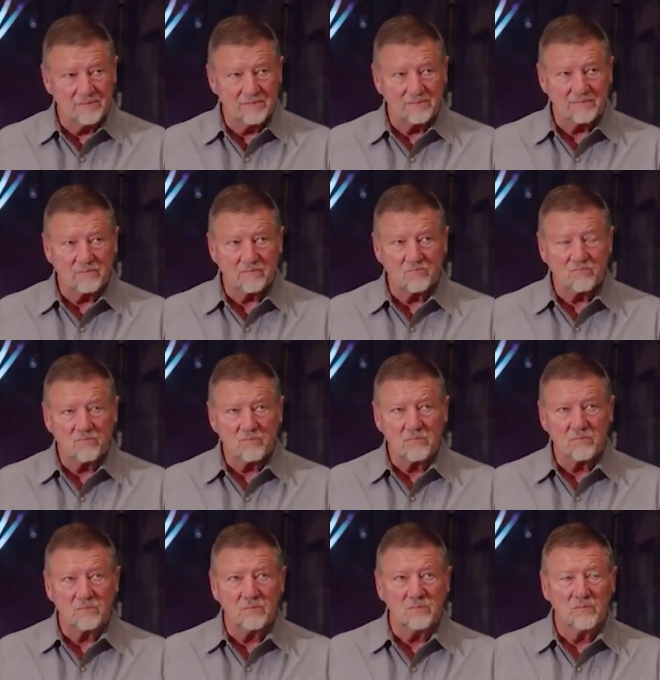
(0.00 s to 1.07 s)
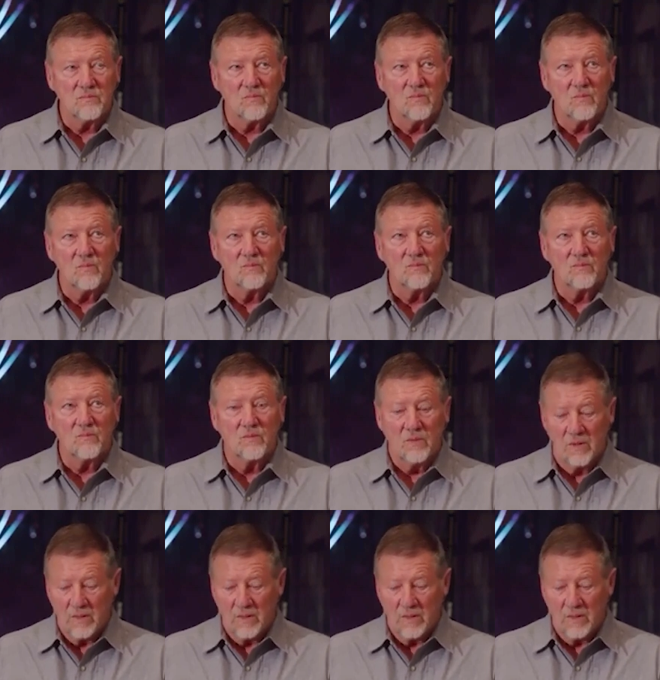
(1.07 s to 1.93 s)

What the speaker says: No one is speaking in this clip.